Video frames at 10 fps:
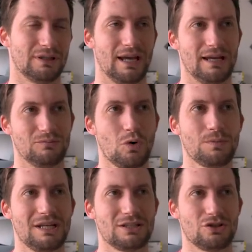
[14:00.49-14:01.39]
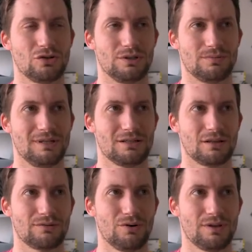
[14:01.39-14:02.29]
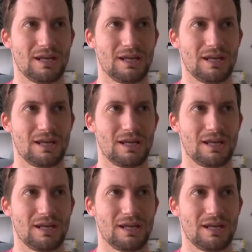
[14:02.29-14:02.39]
And what we need to do is we need to throw the